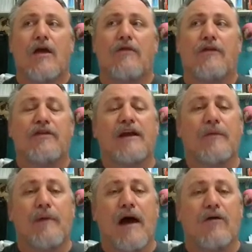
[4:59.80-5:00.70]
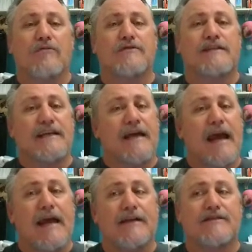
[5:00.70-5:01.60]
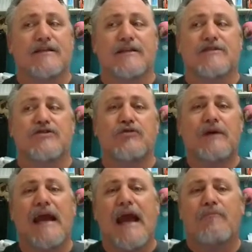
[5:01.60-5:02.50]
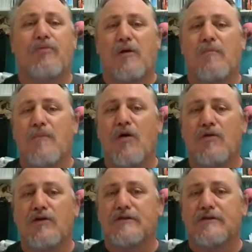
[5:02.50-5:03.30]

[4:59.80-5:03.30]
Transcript: The thing about T8s is you can't promote your